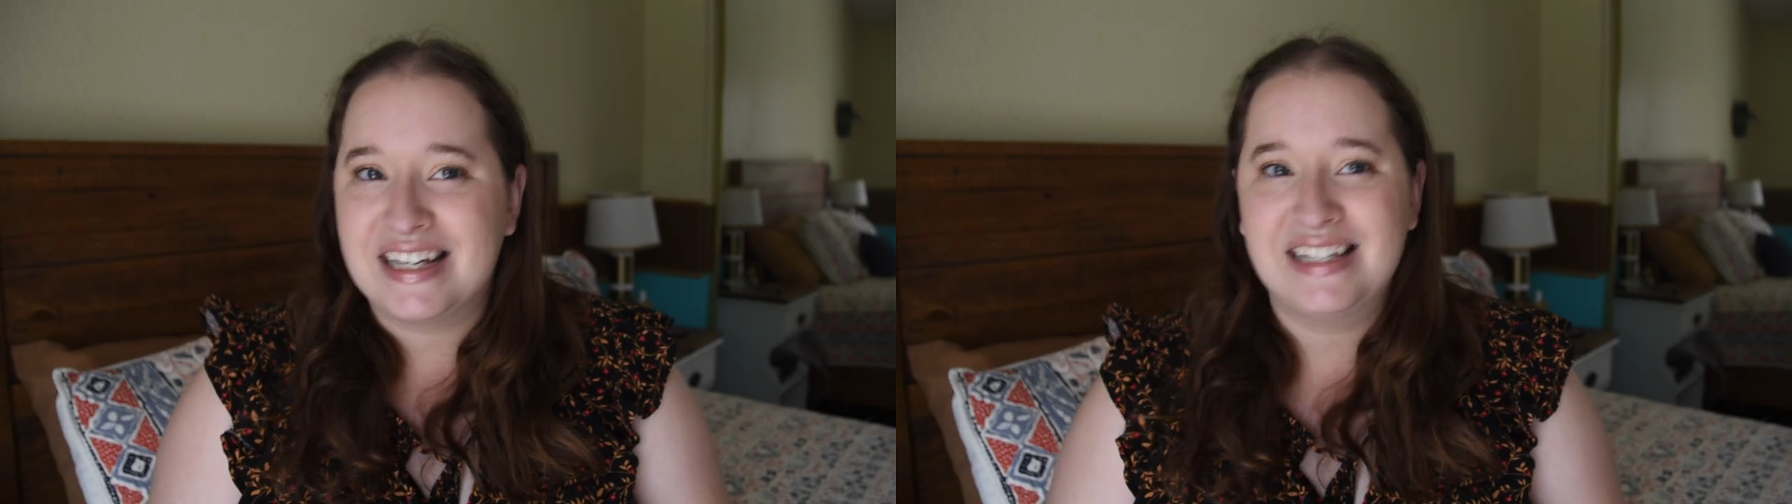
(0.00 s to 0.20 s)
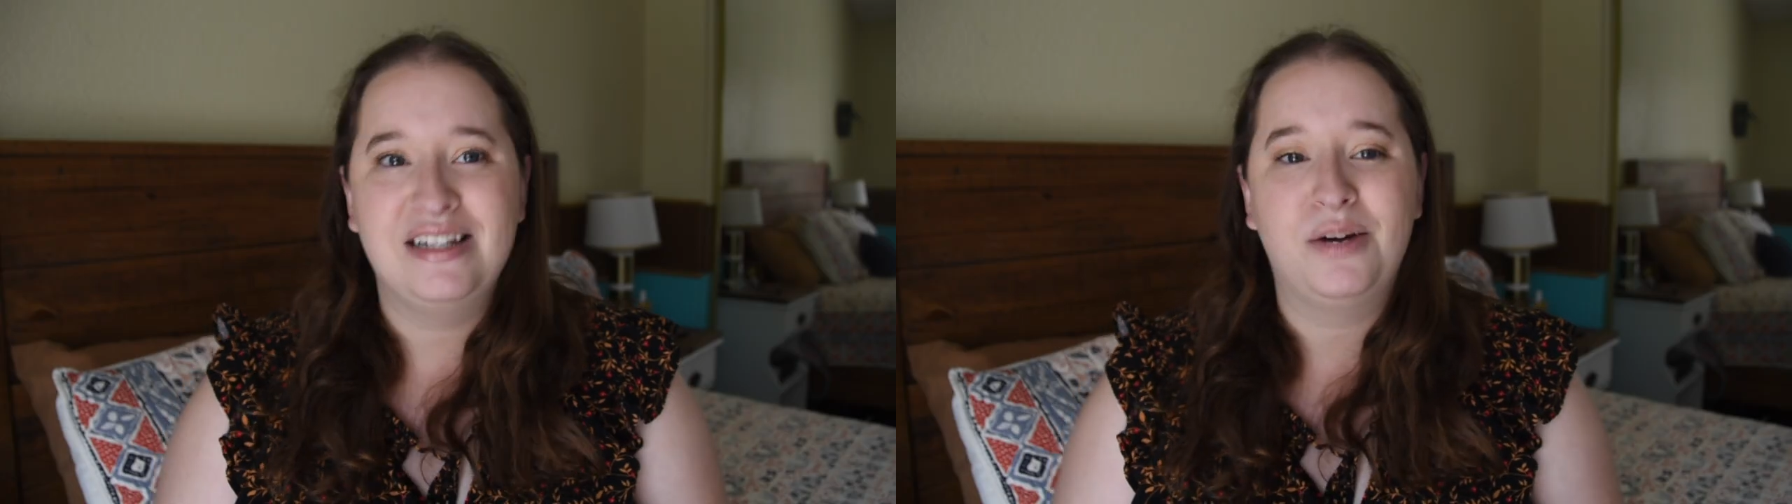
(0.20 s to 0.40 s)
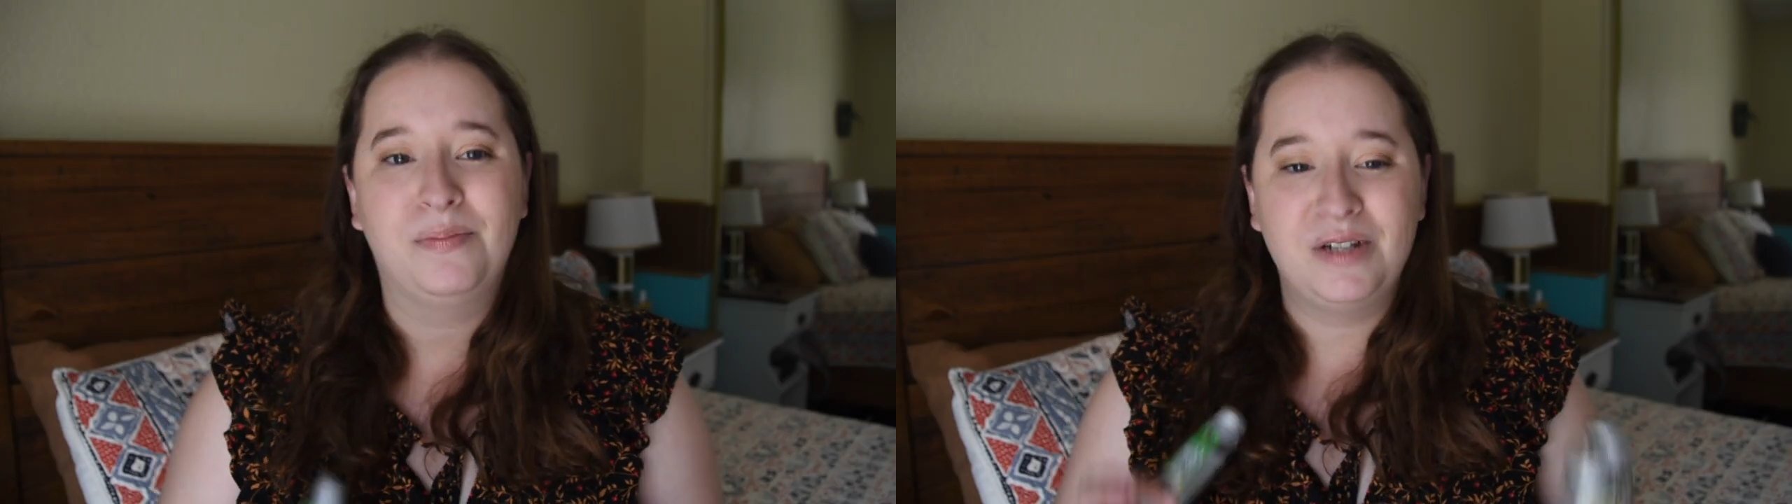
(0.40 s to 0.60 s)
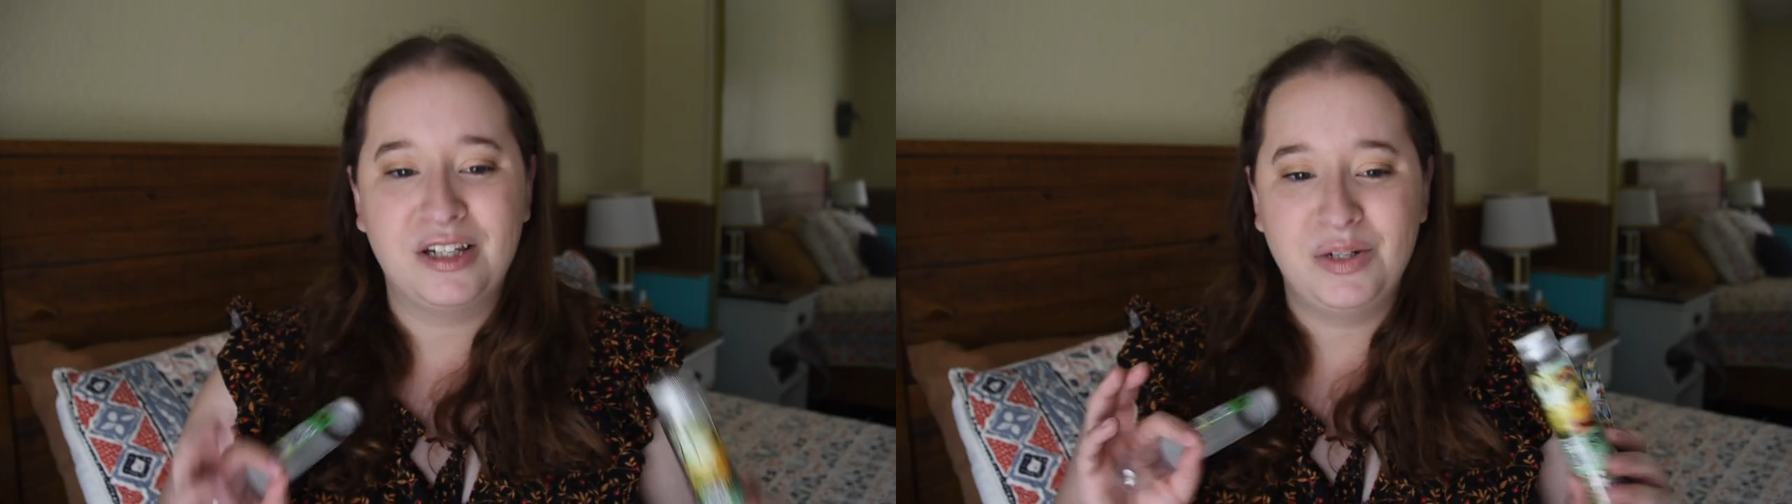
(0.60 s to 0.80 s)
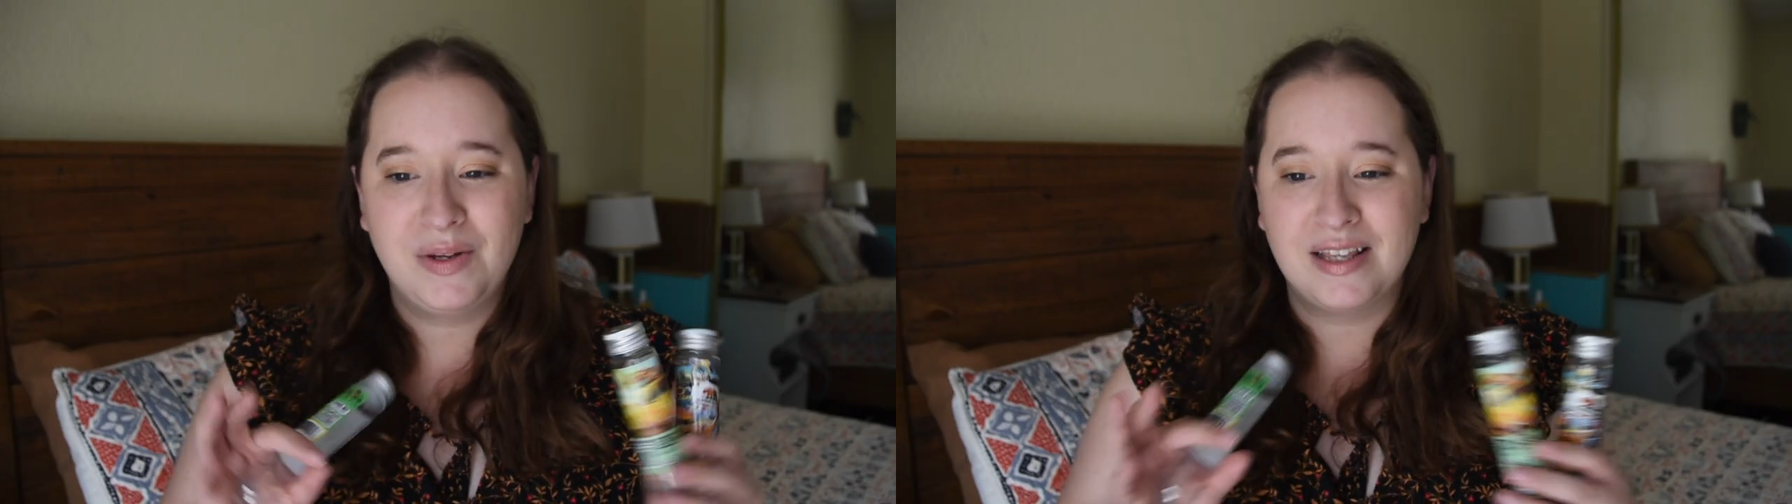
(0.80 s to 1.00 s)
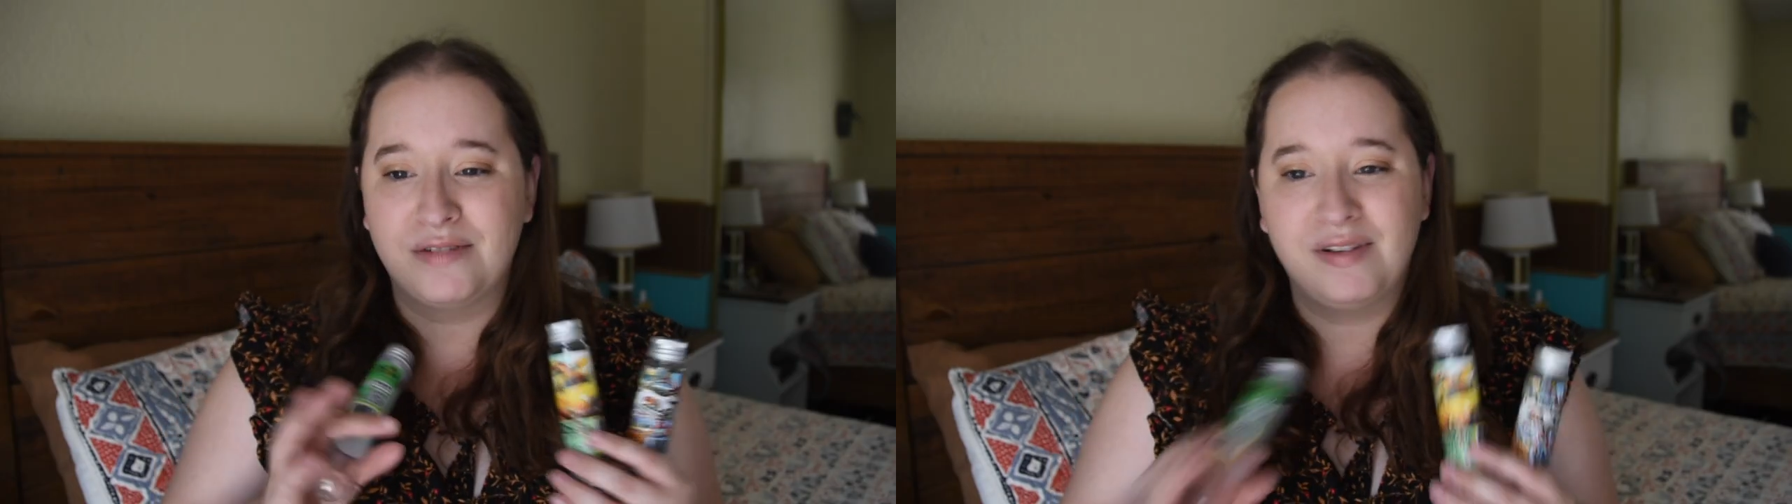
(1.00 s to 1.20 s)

it because you're just doing this